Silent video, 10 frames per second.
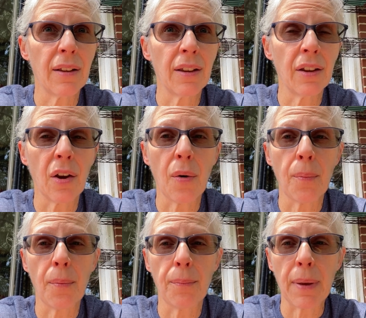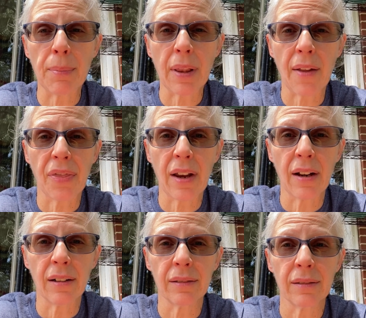you know, people out
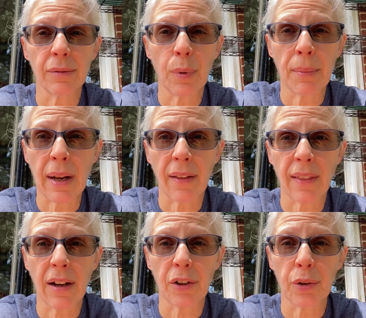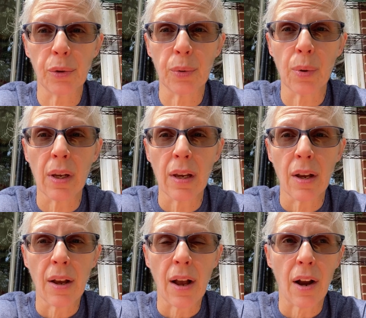there, women out there who
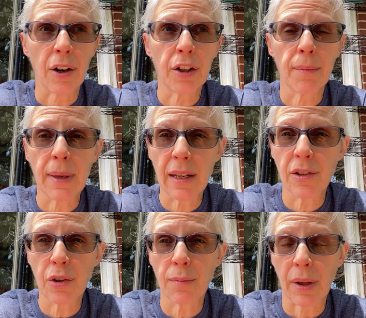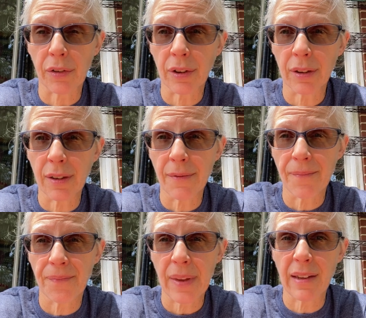are committed to motherhood
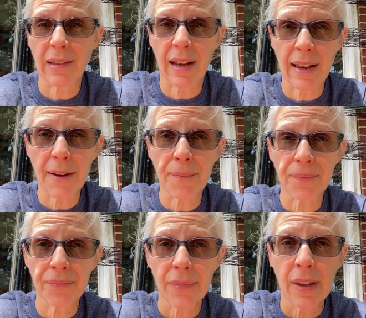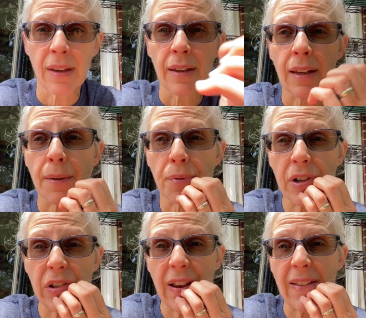as I am, can
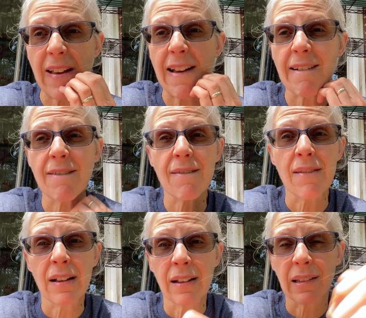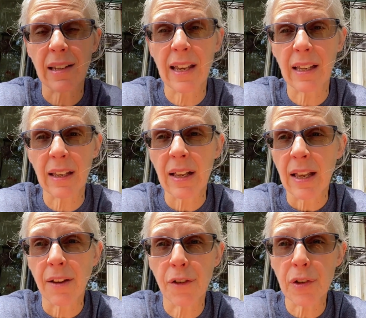appreciate that. It's like
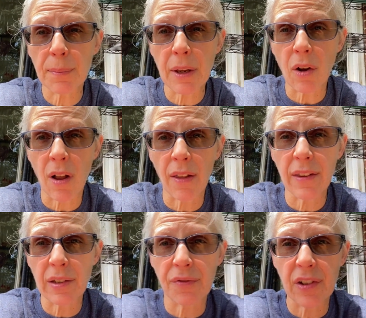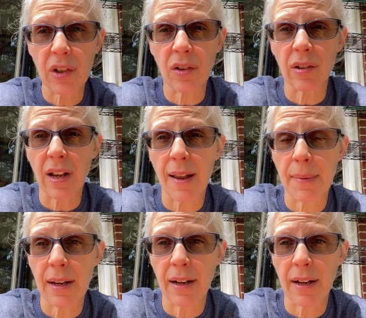if you spend all this physical time and